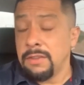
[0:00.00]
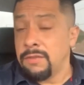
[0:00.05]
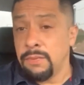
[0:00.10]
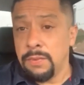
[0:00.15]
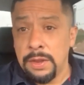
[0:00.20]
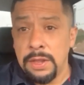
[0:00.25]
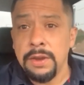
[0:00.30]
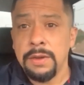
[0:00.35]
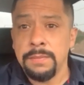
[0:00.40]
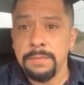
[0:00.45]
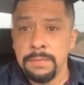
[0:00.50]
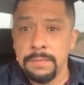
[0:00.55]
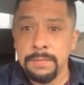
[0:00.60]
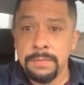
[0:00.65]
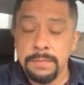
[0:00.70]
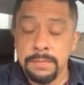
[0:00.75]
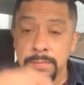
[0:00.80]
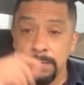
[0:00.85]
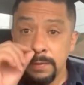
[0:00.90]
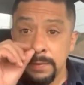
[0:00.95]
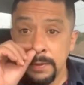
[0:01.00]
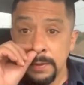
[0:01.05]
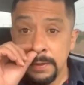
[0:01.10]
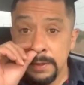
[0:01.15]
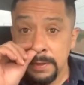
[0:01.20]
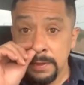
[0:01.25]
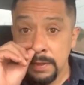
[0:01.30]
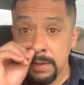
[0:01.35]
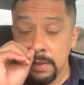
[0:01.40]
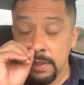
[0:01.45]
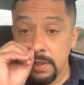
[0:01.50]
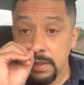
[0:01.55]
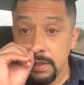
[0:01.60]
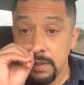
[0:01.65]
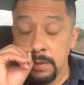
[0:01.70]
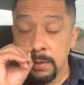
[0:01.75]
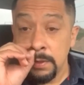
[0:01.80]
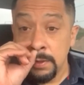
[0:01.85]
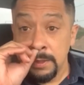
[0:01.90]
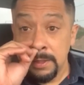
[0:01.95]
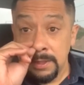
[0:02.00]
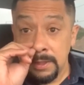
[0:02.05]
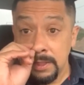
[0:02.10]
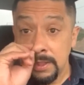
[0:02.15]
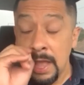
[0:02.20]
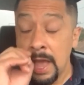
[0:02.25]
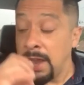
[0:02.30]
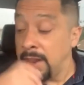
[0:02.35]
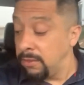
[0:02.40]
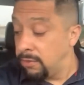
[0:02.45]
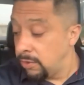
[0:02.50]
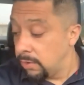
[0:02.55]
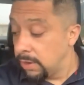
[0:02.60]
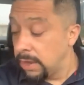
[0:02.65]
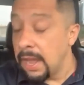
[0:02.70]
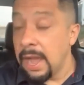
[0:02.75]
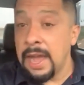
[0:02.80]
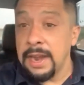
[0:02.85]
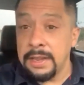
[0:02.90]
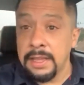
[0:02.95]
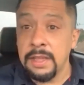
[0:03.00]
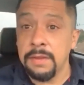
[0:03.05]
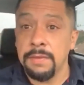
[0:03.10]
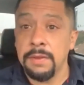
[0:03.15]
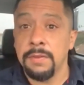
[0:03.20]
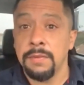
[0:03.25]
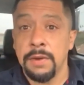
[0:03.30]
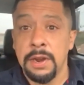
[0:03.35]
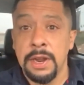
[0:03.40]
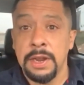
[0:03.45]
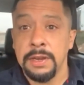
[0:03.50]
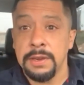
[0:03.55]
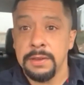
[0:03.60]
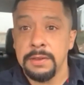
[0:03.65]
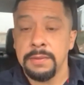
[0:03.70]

freedom. That is your God-given right.